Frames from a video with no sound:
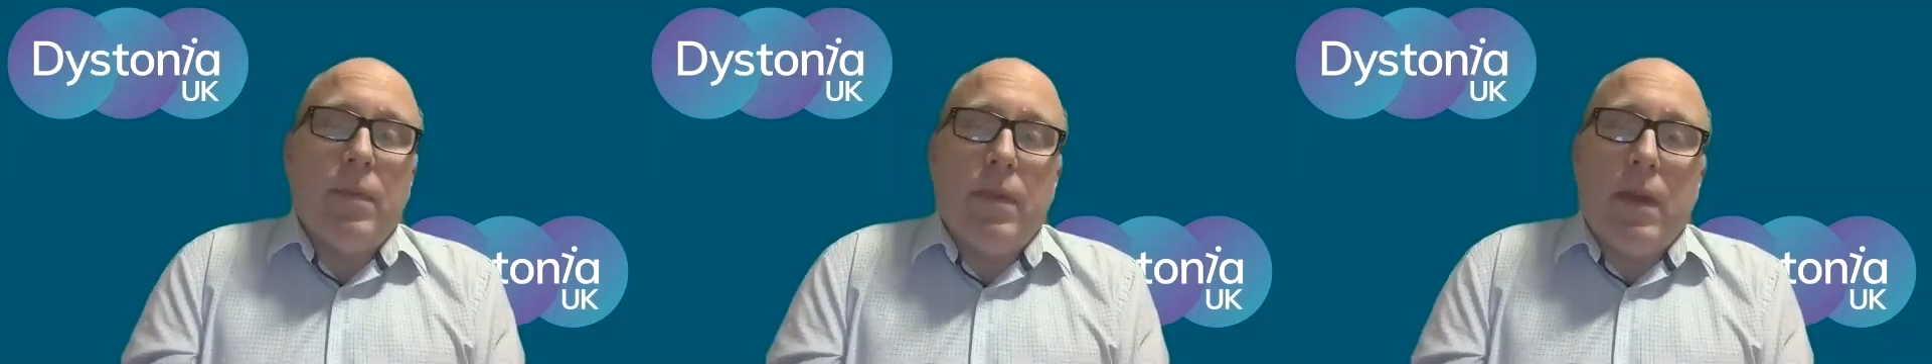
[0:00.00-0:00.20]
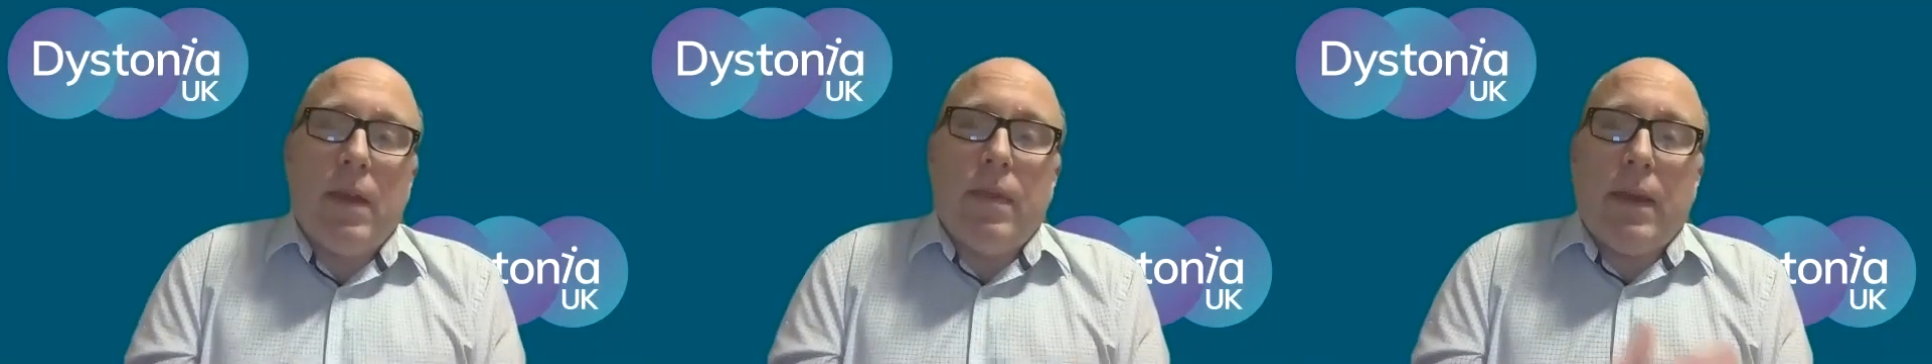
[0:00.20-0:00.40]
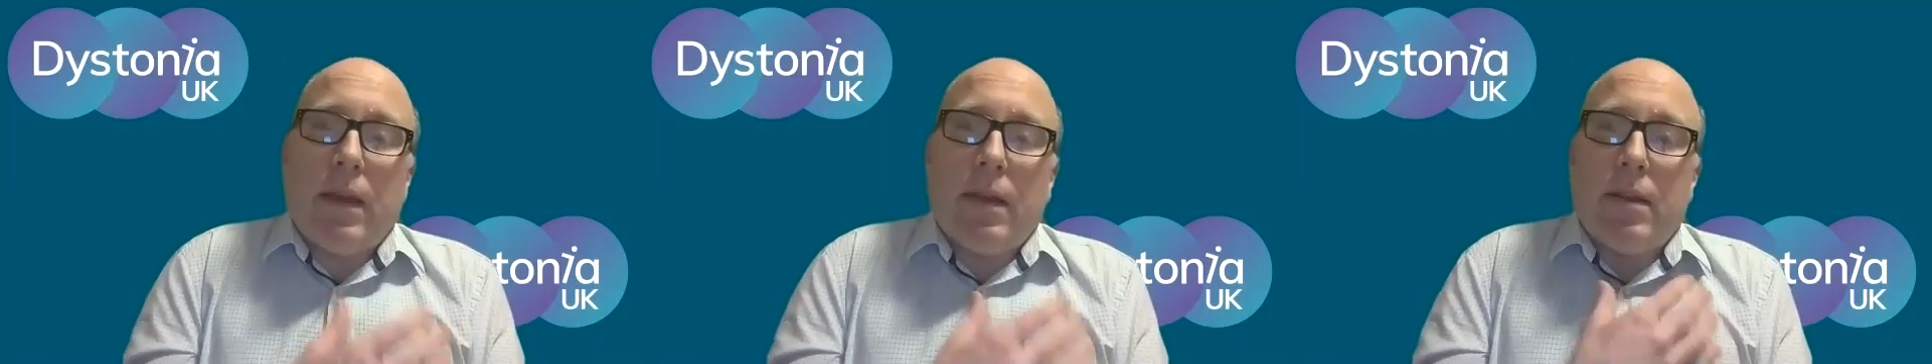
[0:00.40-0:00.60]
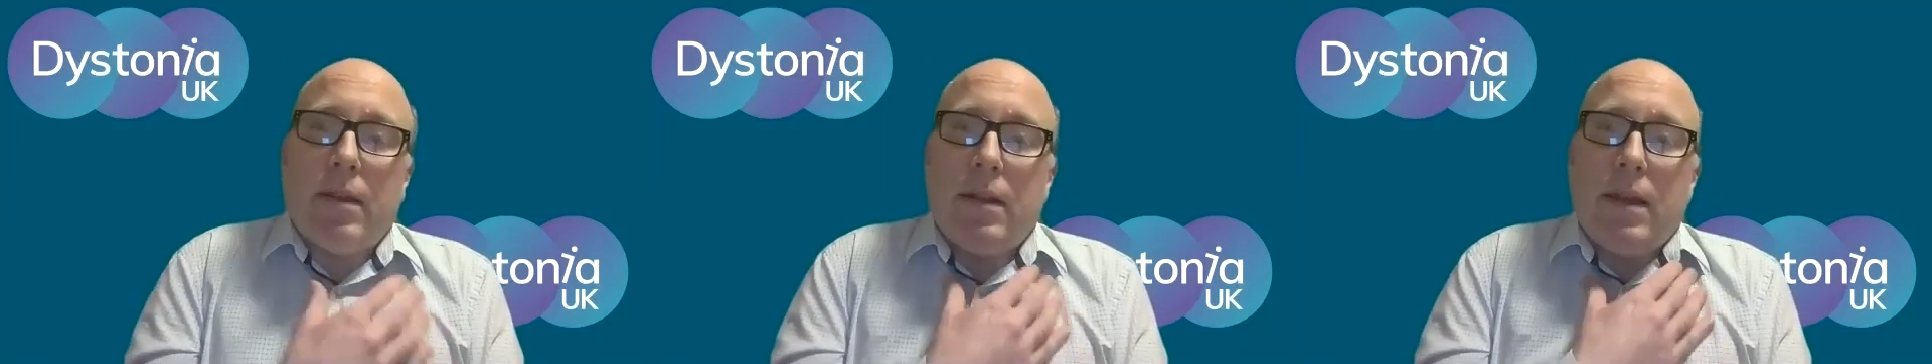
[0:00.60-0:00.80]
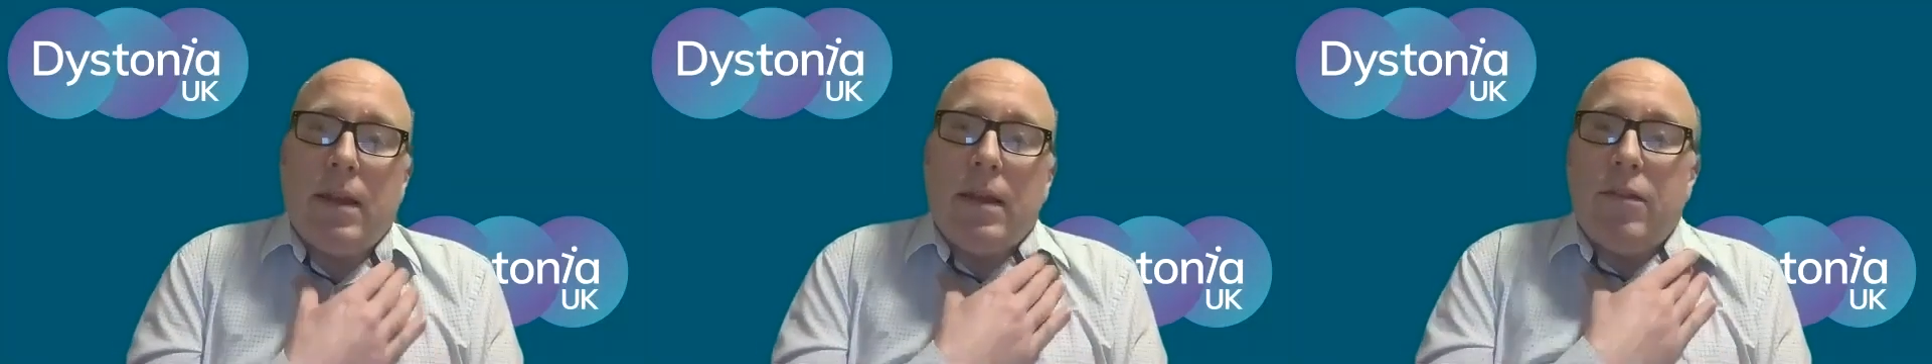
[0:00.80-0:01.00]
then that
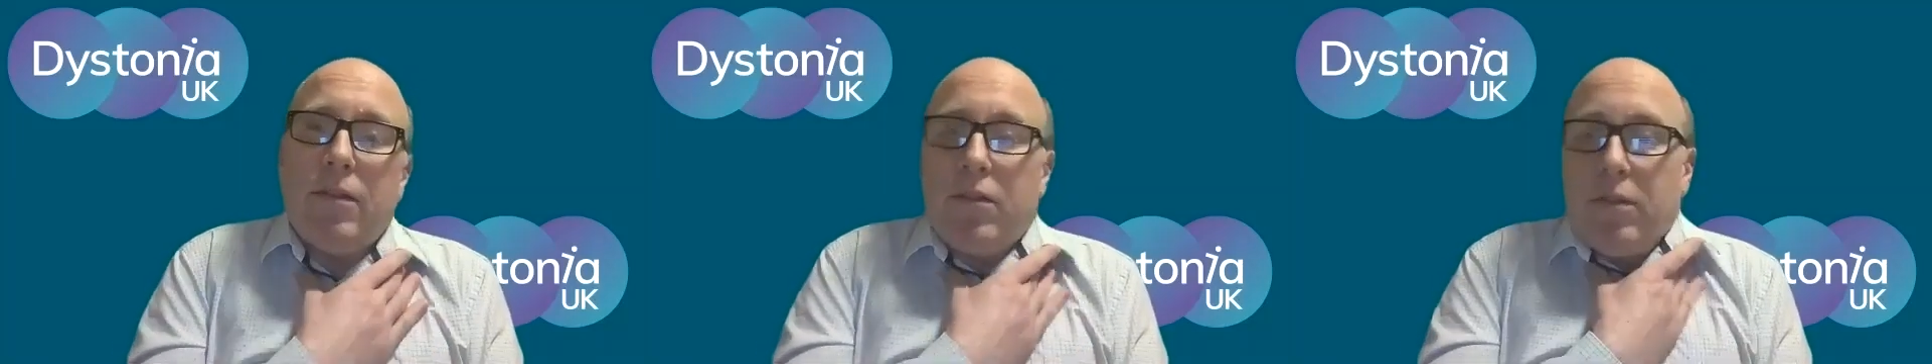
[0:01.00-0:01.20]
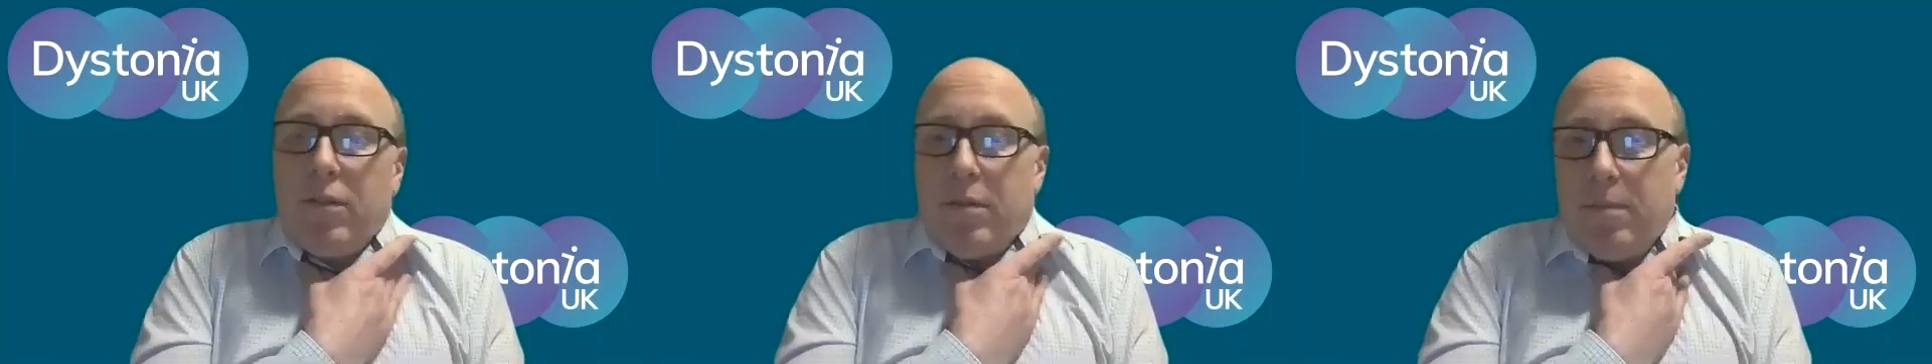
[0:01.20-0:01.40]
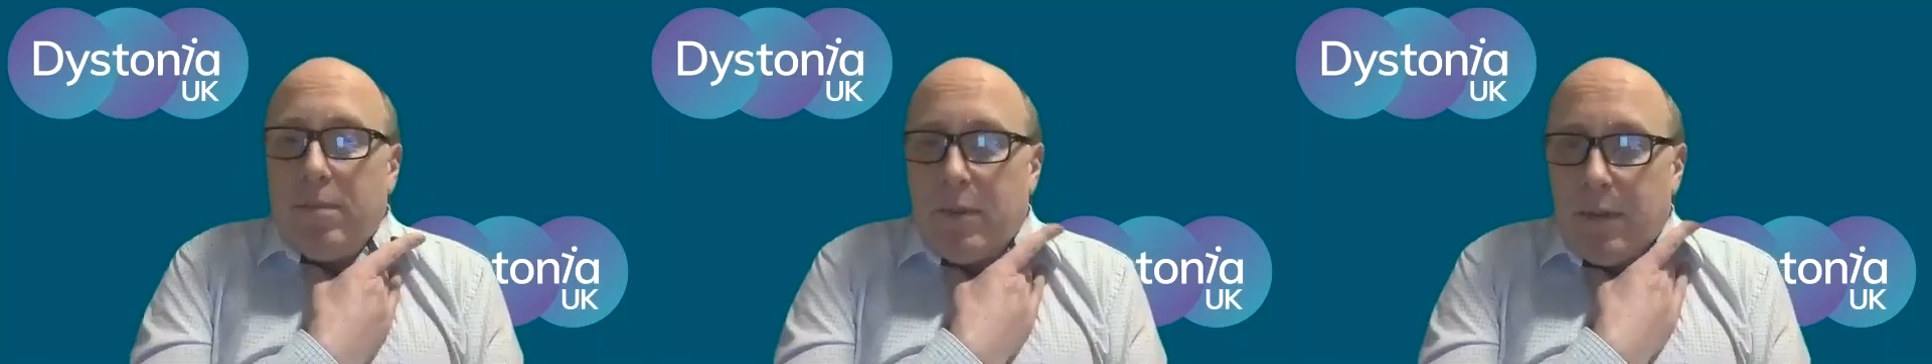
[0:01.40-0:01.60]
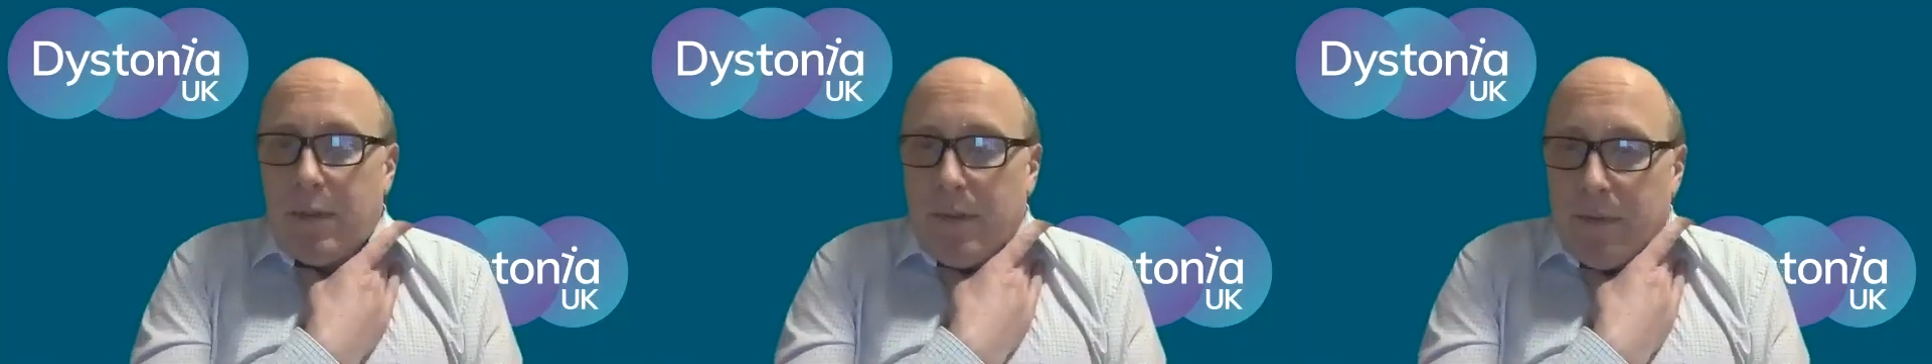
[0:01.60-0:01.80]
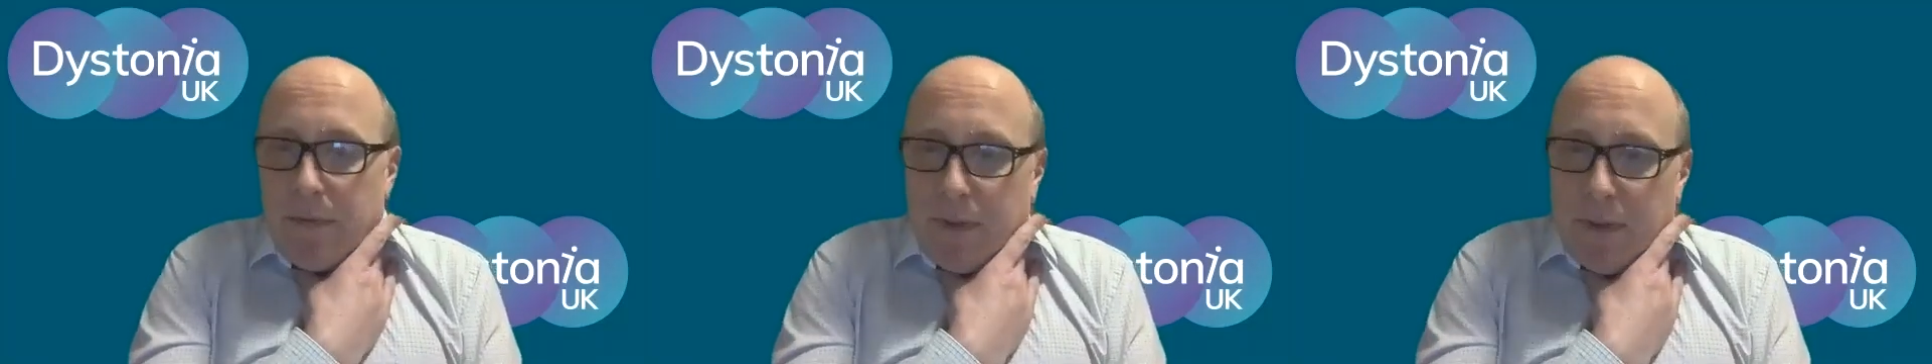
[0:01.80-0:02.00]
can lead to sort
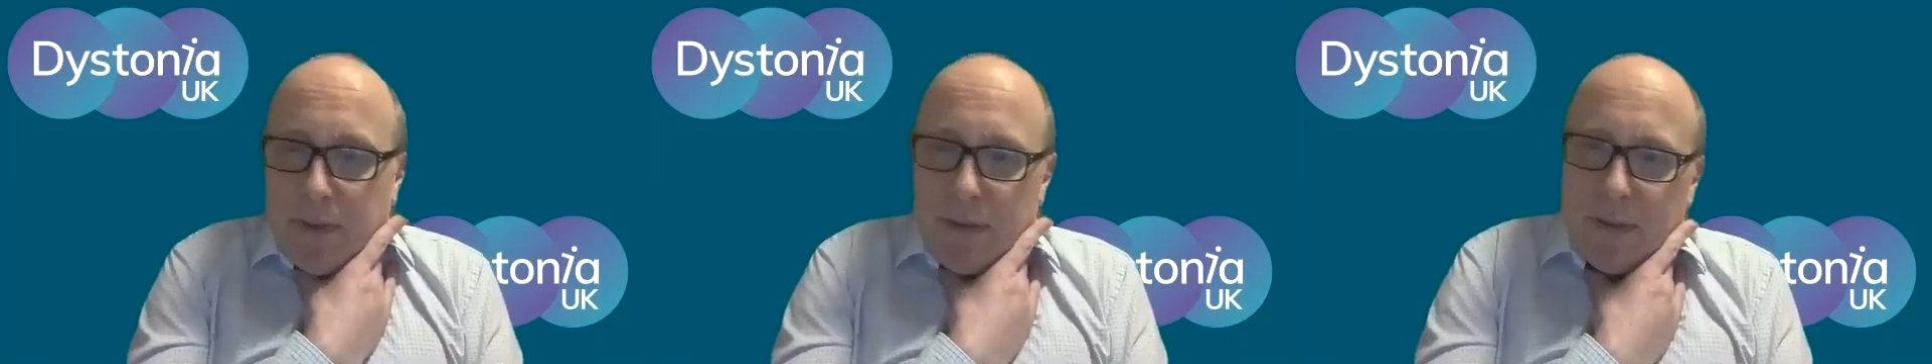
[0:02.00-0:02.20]
of